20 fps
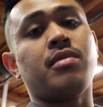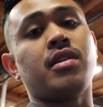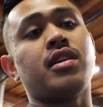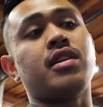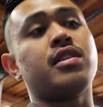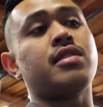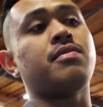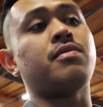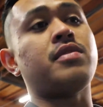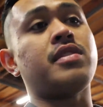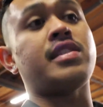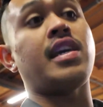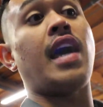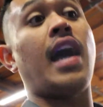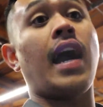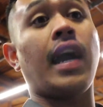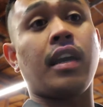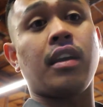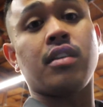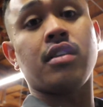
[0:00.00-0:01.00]
of customers that
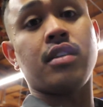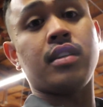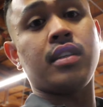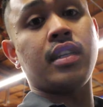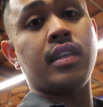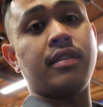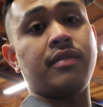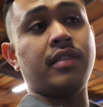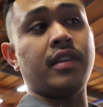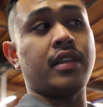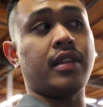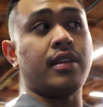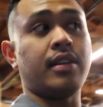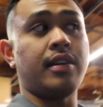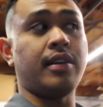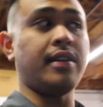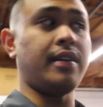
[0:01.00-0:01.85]
I couldn't even